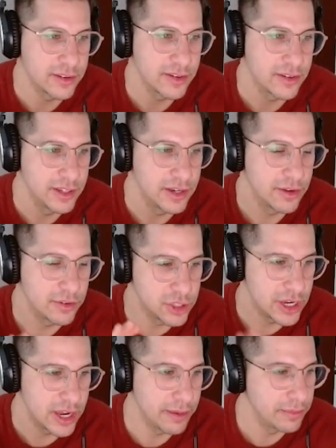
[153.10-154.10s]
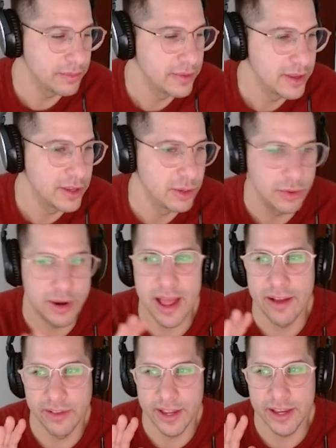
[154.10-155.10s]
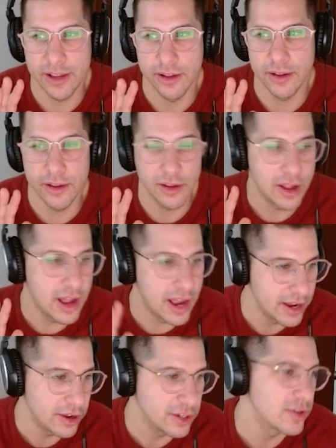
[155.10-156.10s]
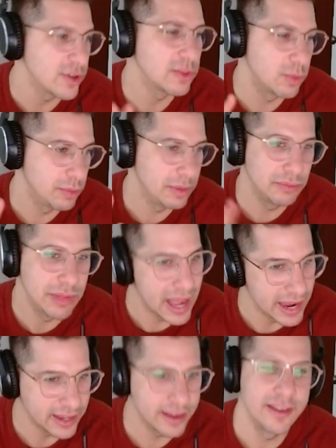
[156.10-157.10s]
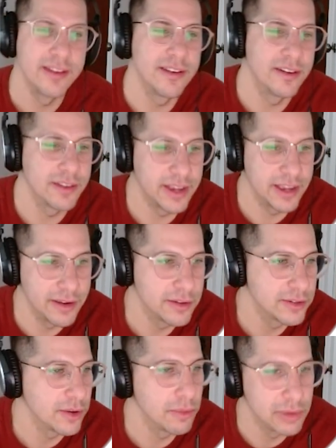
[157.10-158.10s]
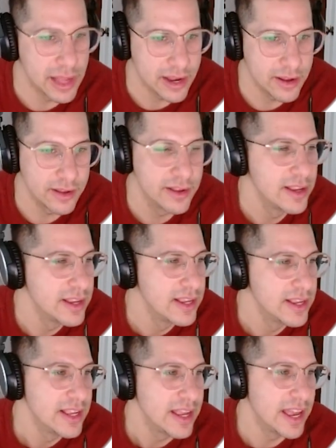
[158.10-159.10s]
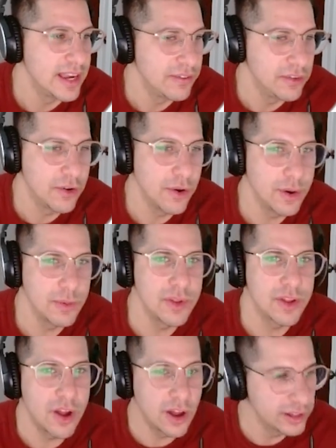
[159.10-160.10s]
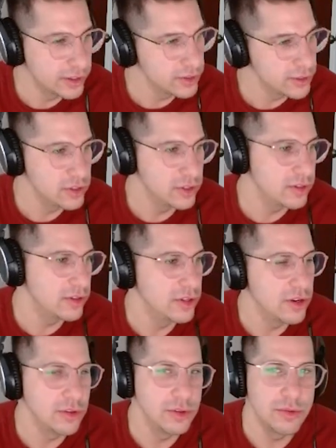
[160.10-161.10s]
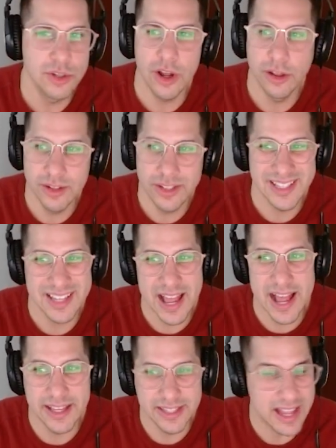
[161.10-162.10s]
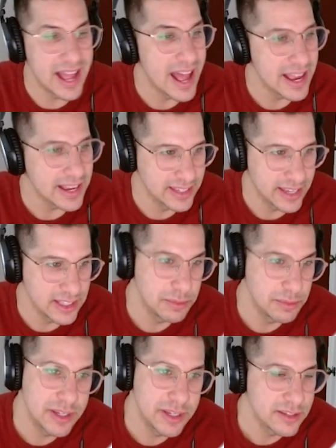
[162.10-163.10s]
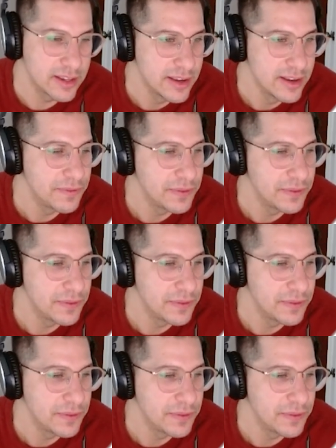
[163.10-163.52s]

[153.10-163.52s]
you know shape you want to have like high contrast would be black okay so black and if you're going with colors you know use colors as as accents because the